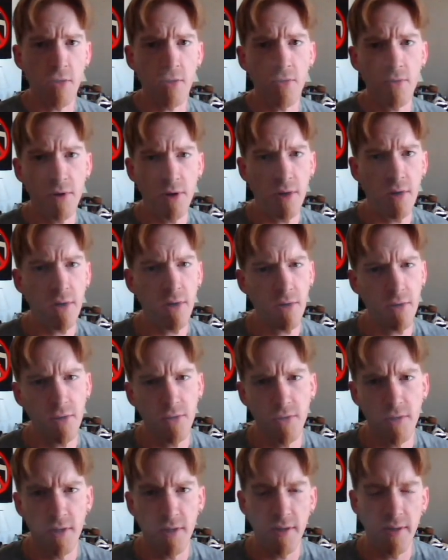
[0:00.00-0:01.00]
Oh
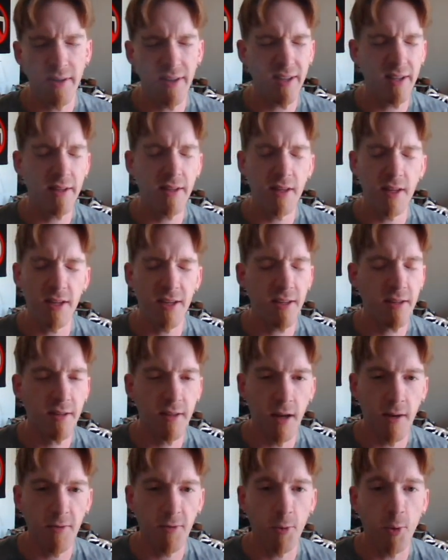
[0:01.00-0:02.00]
no, and
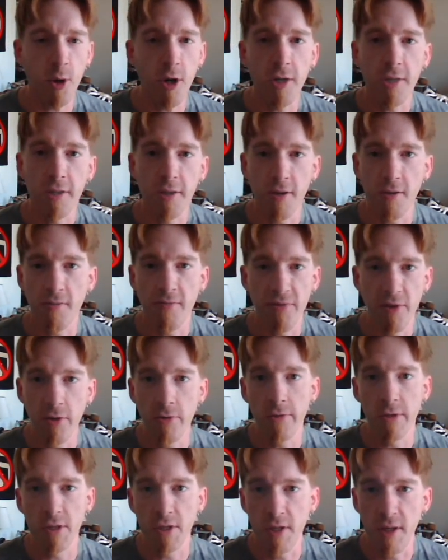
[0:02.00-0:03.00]
number one, their
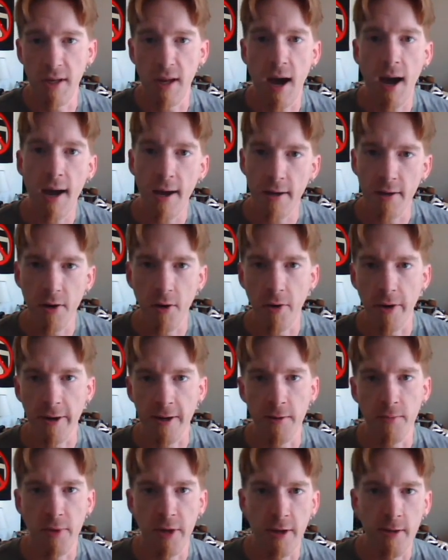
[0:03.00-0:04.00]
view is not going
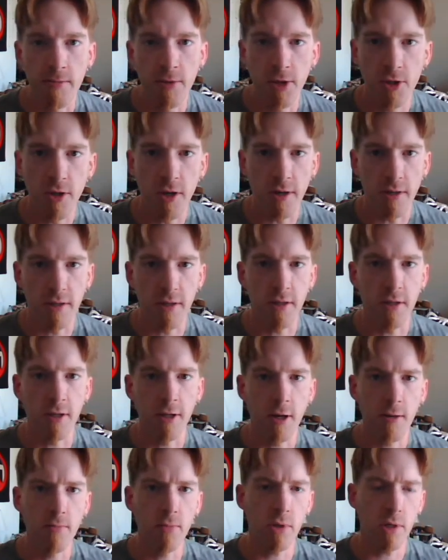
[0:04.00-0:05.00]
to be obstructed.
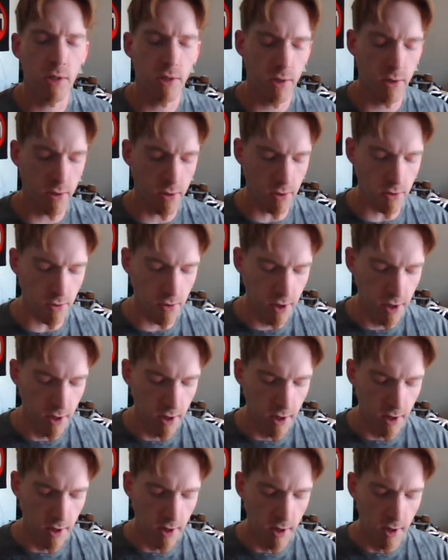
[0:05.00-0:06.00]
Number two,
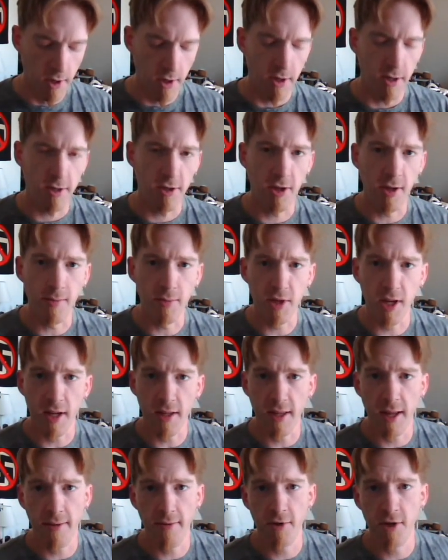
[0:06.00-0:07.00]
it seems like
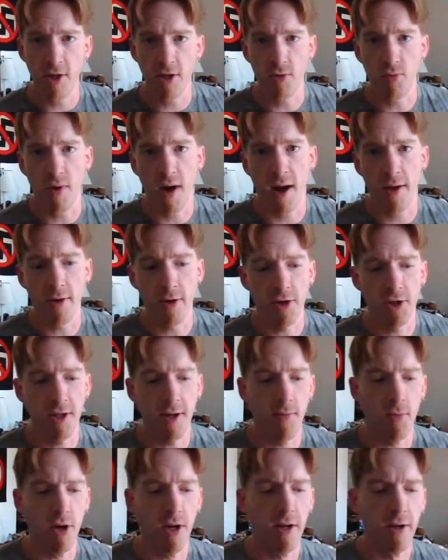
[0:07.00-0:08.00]
they would just rather
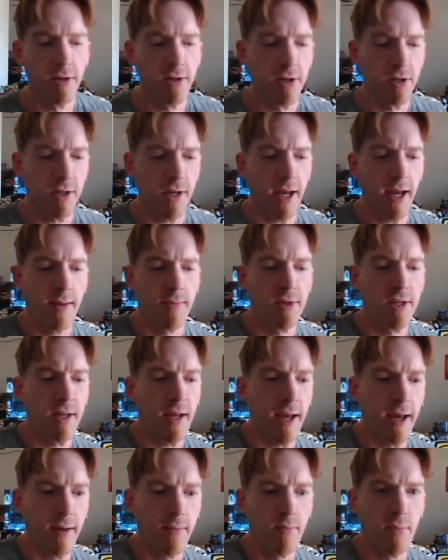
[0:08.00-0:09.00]
someone else's
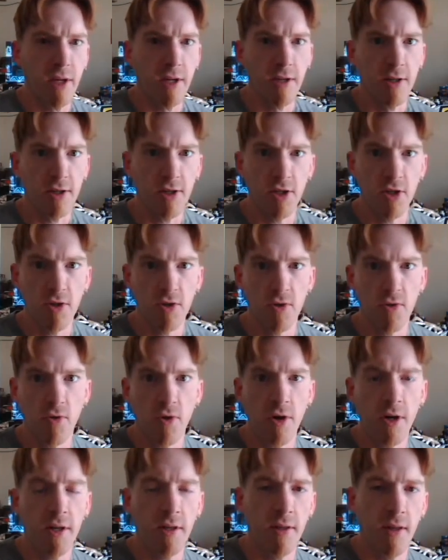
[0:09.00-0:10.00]
habitat be
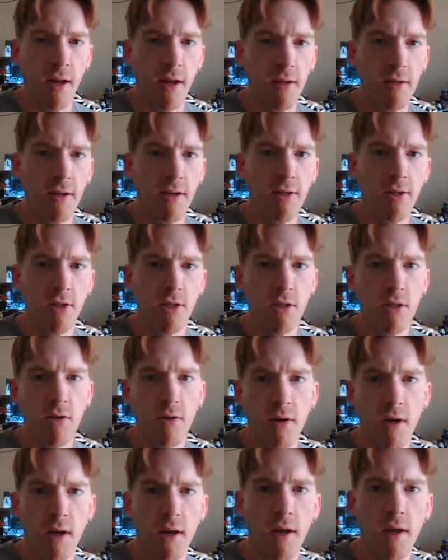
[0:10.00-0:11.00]
destroyed then. Let's just go
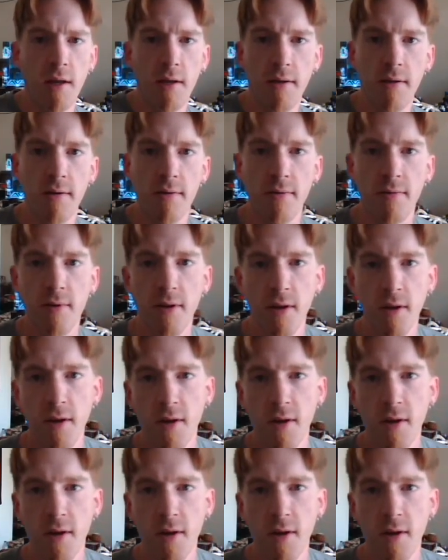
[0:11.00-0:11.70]
ahead and